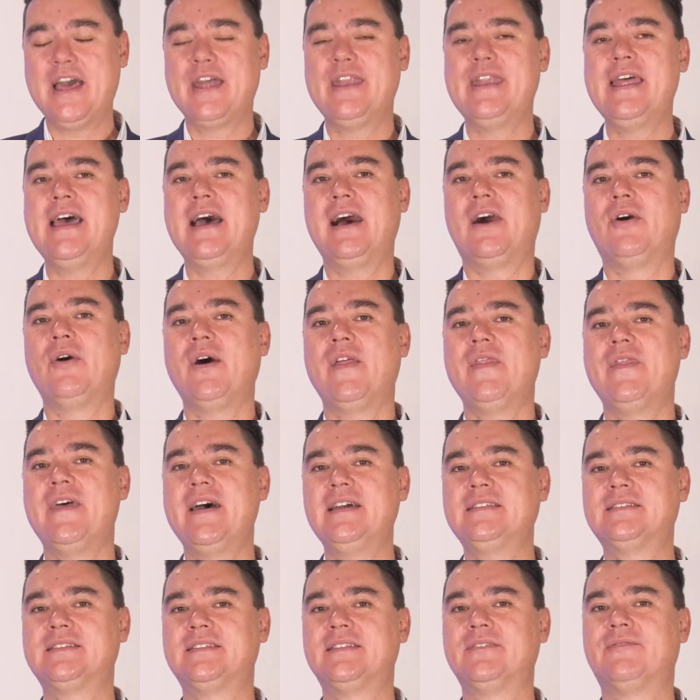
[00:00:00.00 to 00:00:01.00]
Now,
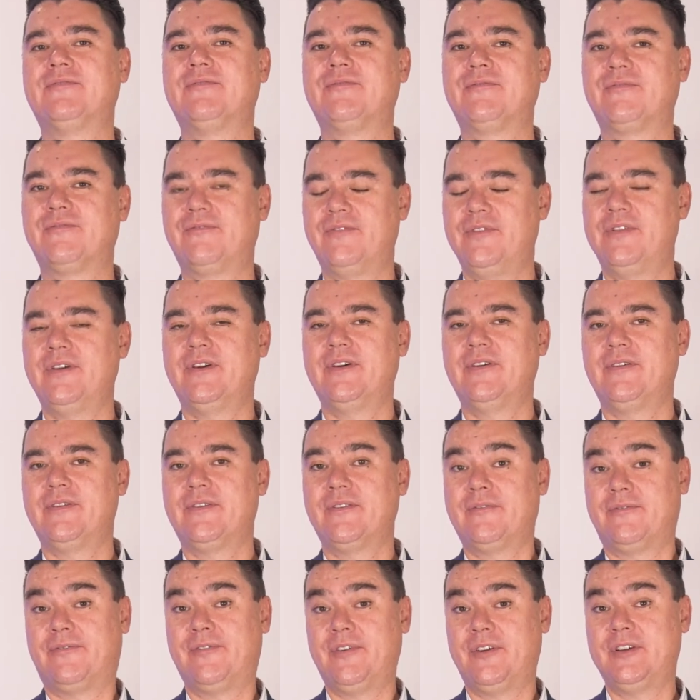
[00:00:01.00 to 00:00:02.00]
that's the
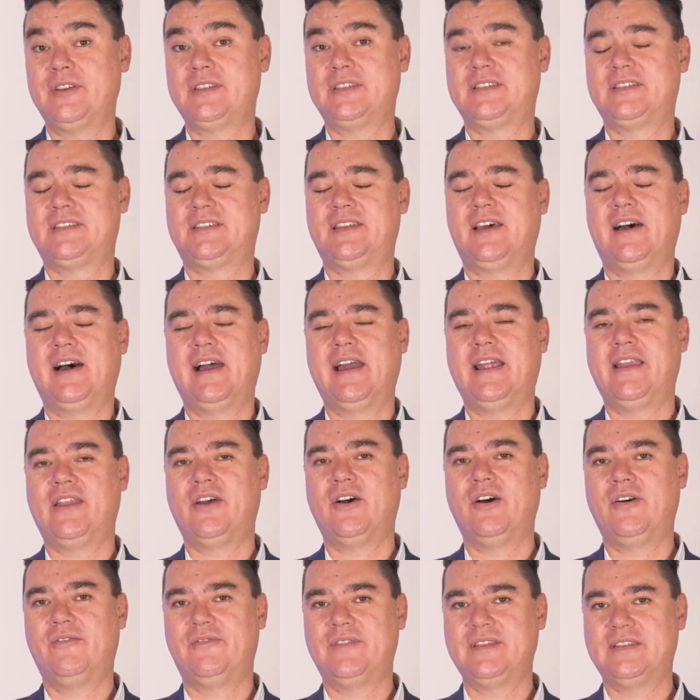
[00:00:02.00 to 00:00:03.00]
first side
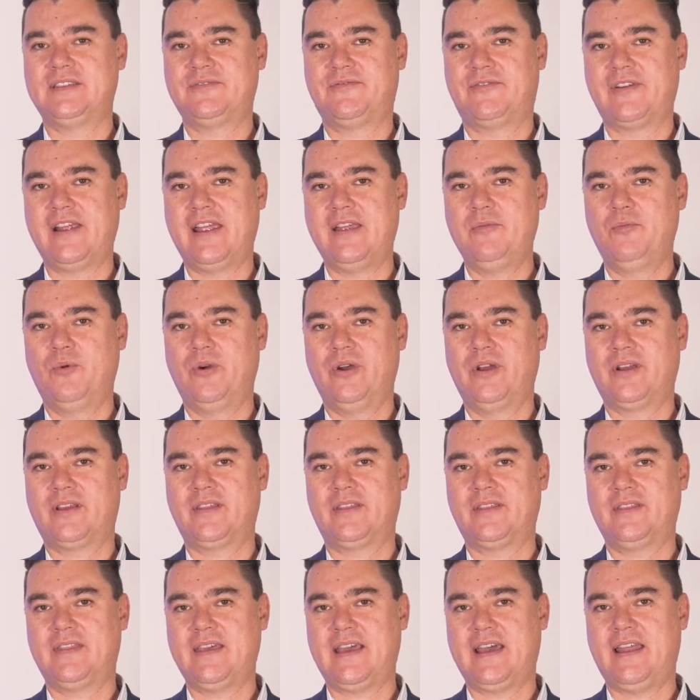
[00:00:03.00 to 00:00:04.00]
of this framework
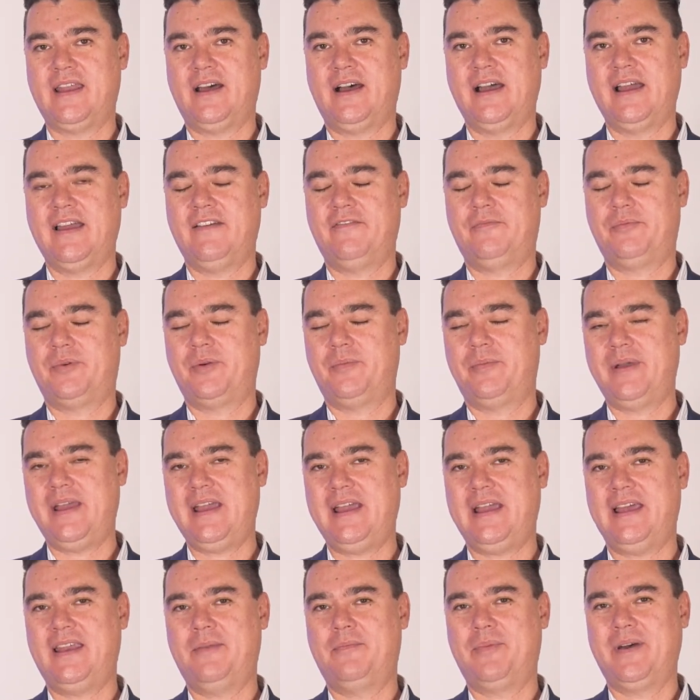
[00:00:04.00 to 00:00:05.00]
that I have
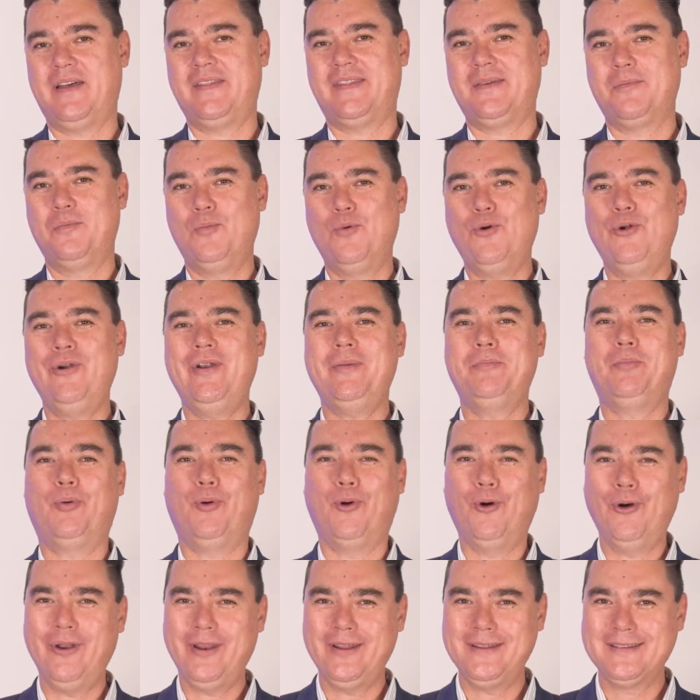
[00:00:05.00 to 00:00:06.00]
prepared, but the more
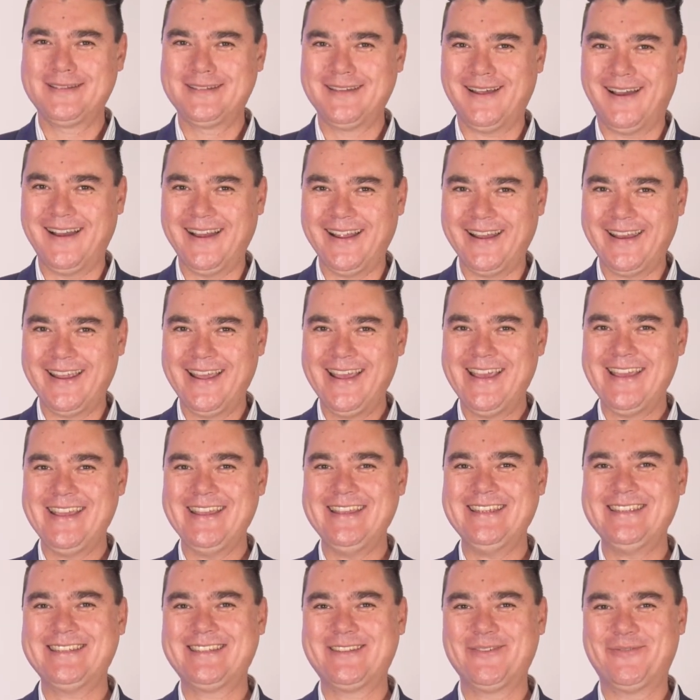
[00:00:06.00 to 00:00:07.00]
important side
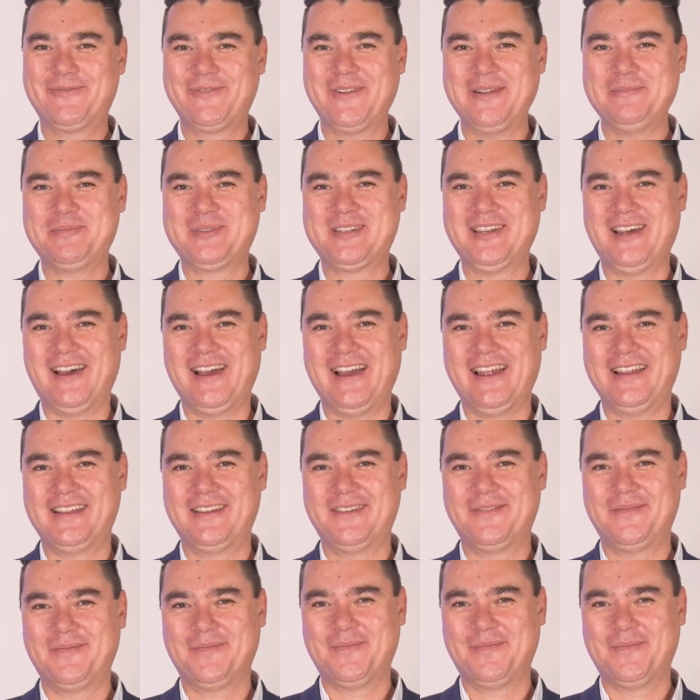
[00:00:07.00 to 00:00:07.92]
is the flip side.